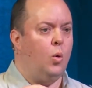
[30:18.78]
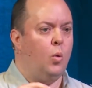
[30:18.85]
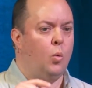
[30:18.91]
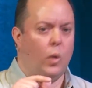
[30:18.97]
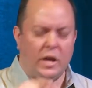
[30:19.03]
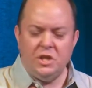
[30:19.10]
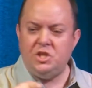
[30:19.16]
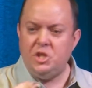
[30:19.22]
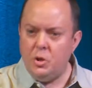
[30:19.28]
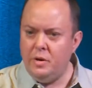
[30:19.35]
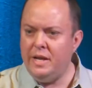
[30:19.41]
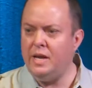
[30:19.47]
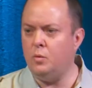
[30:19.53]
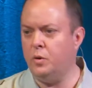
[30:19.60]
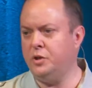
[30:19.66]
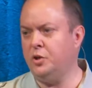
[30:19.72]
what did you
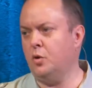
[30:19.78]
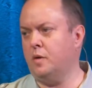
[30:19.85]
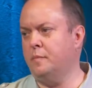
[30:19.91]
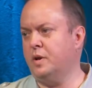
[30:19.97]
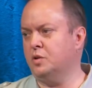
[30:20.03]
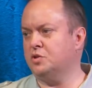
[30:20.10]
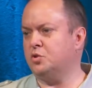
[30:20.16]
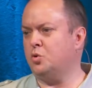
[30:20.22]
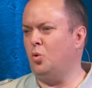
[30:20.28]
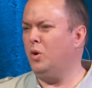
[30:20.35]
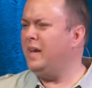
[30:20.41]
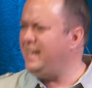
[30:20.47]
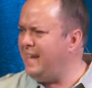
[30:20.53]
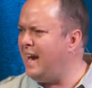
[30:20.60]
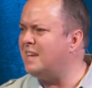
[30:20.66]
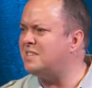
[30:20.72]
need when you were in middle school?
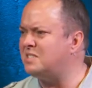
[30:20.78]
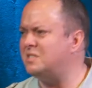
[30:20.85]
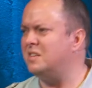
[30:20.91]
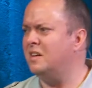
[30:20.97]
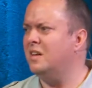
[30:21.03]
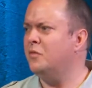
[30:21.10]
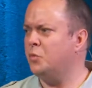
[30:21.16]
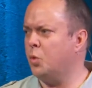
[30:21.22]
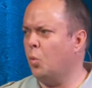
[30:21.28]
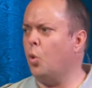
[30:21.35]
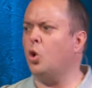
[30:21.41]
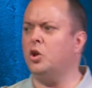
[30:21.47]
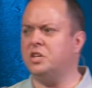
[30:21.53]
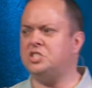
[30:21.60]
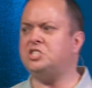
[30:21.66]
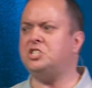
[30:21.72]
And yes, the
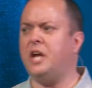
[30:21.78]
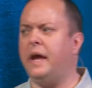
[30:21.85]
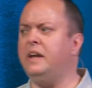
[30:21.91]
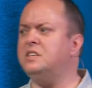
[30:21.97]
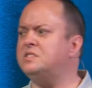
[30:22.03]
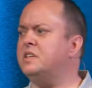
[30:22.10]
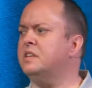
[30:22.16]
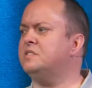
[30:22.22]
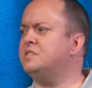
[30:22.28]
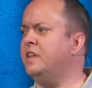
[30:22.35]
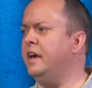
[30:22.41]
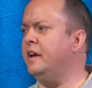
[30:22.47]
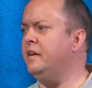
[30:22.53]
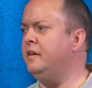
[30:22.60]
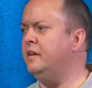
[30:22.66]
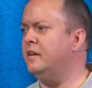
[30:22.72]
world has changed since
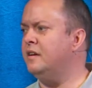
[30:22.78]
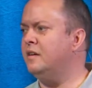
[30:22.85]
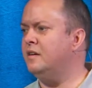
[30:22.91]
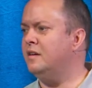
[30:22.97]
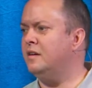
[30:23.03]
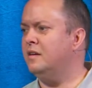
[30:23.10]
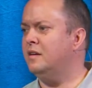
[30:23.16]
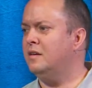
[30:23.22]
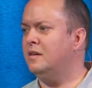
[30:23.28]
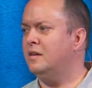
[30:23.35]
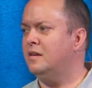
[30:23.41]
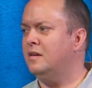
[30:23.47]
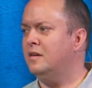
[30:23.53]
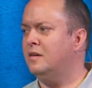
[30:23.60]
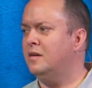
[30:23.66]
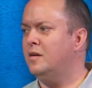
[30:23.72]
then,
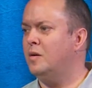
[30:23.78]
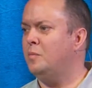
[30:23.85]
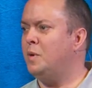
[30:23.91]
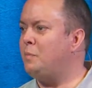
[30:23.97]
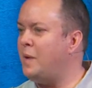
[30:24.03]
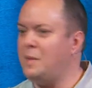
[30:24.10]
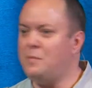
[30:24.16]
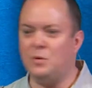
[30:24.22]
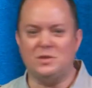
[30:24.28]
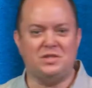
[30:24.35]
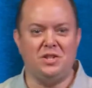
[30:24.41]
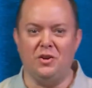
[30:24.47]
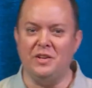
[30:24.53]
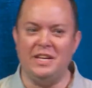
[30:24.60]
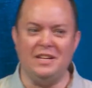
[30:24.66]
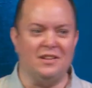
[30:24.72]
but people
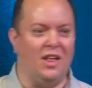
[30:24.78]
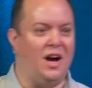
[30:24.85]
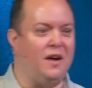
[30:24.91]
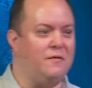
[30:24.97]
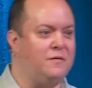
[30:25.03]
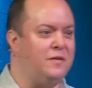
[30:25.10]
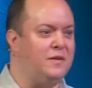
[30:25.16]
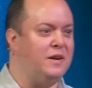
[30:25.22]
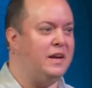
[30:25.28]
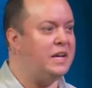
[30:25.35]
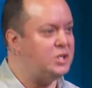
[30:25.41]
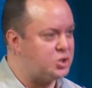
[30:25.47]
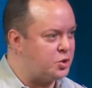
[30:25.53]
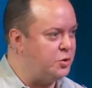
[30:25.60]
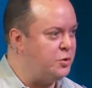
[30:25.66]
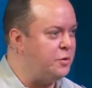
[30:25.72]
still need love and
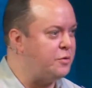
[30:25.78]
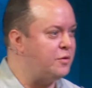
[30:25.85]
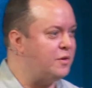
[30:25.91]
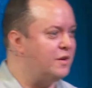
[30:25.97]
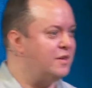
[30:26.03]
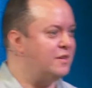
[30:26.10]
truth.